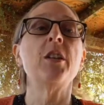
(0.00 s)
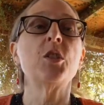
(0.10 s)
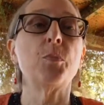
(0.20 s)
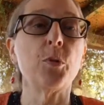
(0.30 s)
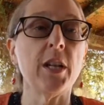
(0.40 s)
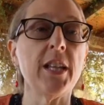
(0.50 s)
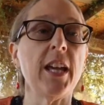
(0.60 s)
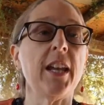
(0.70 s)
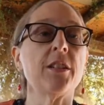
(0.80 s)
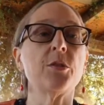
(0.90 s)
to bring
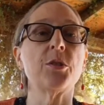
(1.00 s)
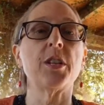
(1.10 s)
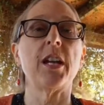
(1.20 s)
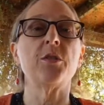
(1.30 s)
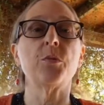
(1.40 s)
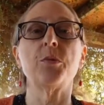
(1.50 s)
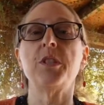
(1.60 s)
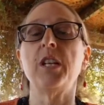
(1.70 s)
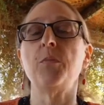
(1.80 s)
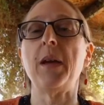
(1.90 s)
that exercise
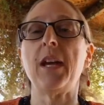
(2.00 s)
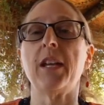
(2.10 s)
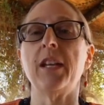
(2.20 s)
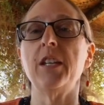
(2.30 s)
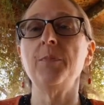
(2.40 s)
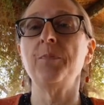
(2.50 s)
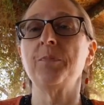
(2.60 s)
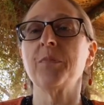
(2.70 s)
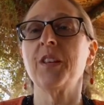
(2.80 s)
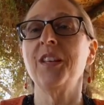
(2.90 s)
routine back in.
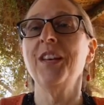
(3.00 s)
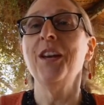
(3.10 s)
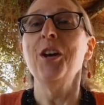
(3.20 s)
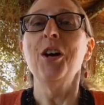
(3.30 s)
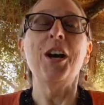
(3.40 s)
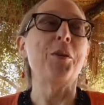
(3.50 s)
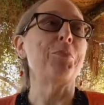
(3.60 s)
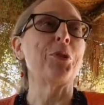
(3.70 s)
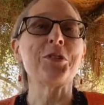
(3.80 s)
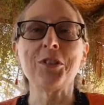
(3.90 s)

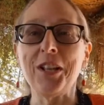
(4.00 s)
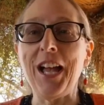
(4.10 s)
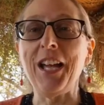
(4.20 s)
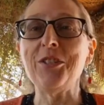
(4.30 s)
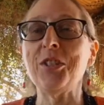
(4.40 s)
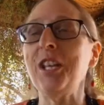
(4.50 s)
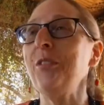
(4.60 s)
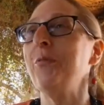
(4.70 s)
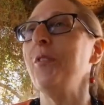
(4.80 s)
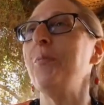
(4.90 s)
Personal hygiene,
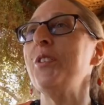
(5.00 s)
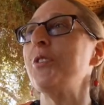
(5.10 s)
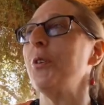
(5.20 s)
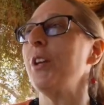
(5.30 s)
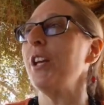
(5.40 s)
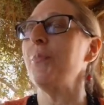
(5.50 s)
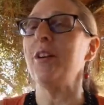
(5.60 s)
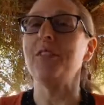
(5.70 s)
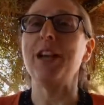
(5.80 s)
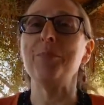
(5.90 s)
we've been joking
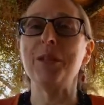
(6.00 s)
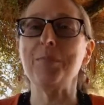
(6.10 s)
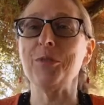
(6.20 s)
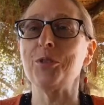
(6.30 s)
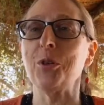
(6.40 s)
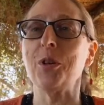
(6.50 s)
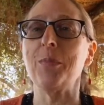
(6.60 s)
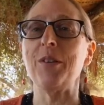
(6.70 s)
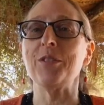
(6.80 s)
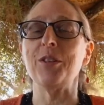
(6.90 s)
about that. People joke
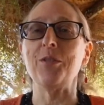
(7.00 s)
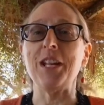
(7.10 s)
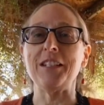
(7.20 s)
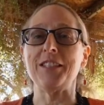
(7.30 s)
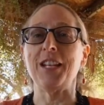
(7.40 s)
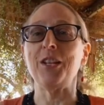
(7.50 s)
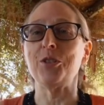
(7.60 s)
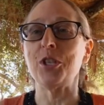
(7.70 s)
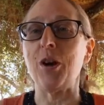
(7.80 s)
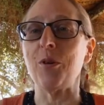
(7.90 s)
about, not taking
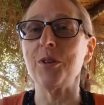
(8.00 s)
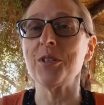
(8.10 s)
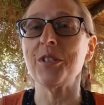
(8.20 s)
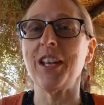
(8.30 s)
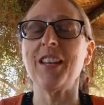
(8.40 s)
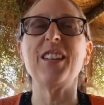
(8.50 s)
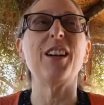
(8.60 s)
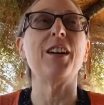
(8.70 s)
showers. And,